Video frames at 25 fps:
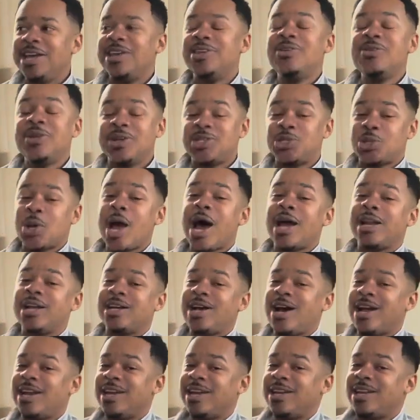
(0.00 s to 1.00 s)
you can try to
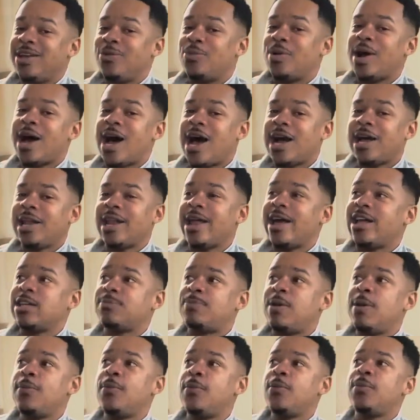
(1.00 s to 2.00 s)
kind of get with high class
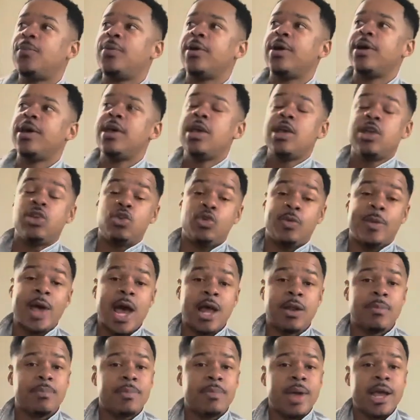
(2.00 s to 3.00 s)
people, but you
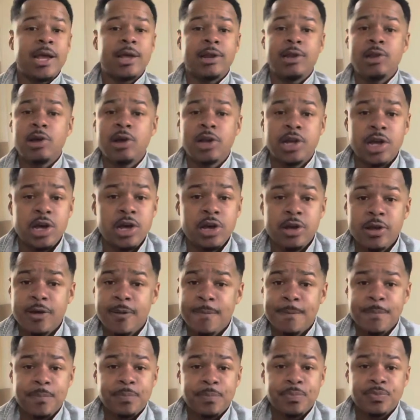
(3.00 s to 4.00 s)
got to make it look
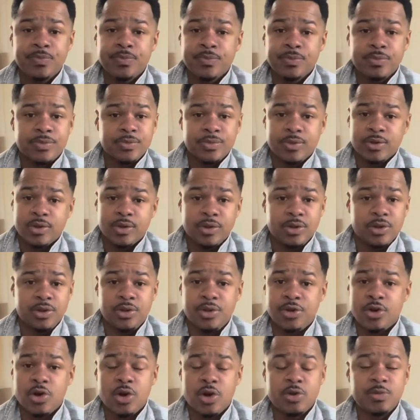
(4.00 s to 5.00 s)
good.
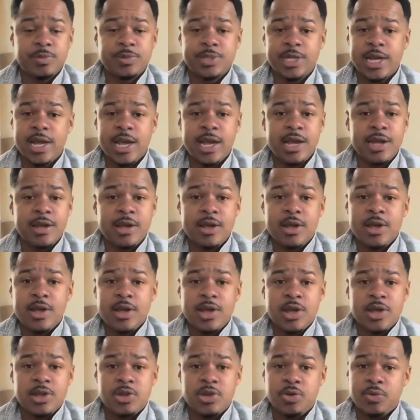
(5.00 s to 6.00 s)
You know what I'm saying?
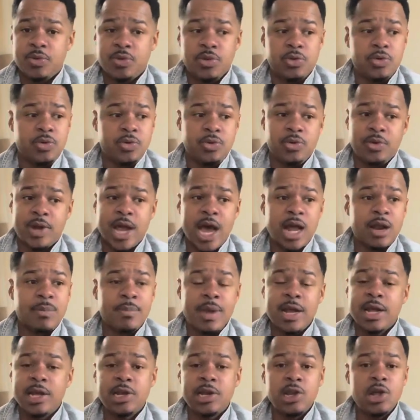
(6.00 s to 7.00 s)
You, you, you got to
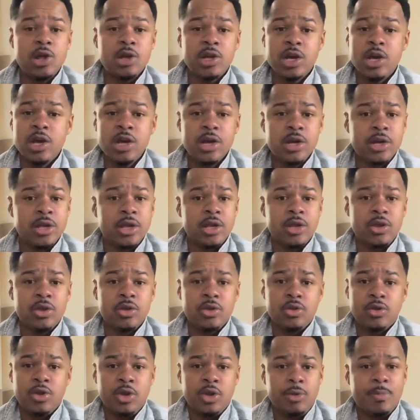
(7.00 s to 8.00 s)
make it look good.
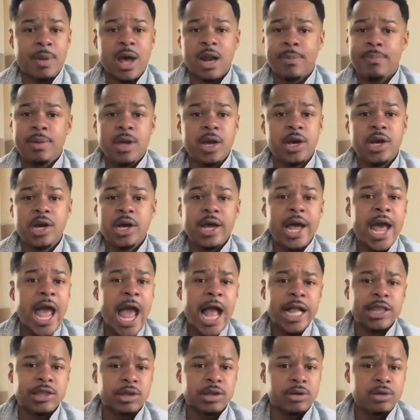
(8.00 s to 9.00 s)
You gotta be a good
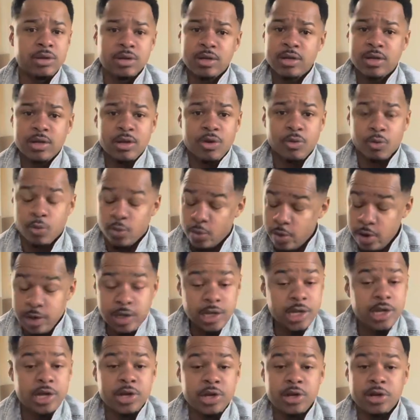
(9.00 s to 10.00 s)
actor.
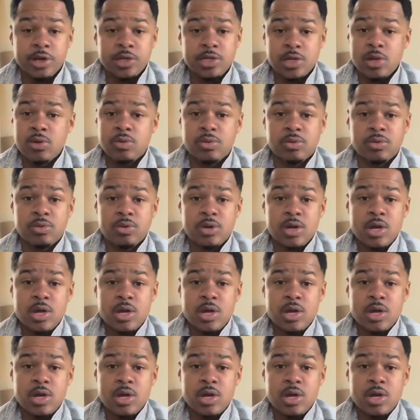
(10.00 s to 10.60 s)
Really good too.